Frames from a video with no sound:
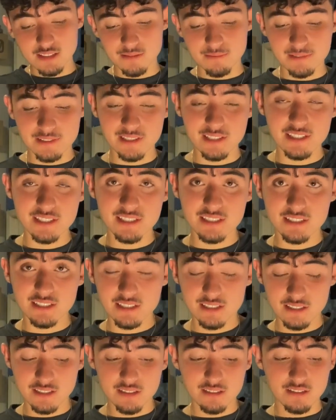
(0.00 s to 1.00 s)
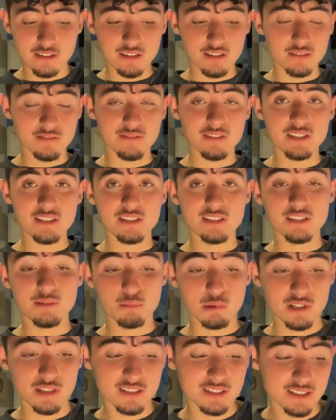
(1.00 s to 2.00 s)
someone on the feet in
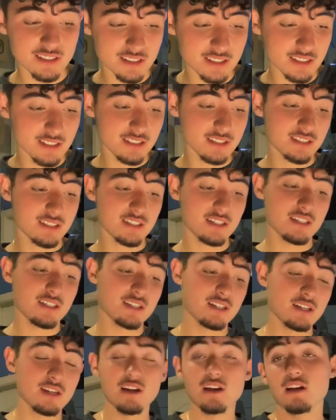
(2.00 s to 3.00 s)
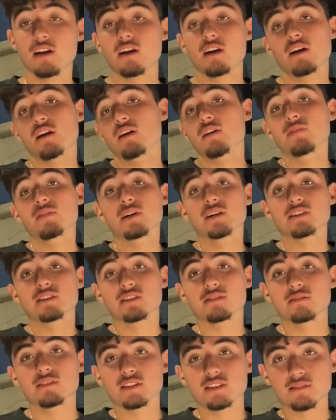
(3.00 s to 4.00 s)
person. Fell in
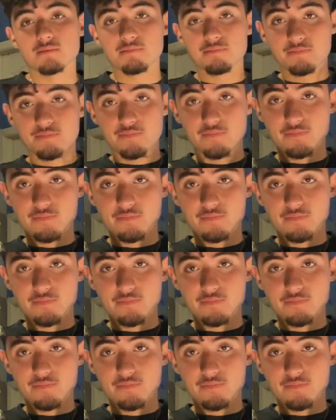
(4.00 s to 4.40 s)
love with them.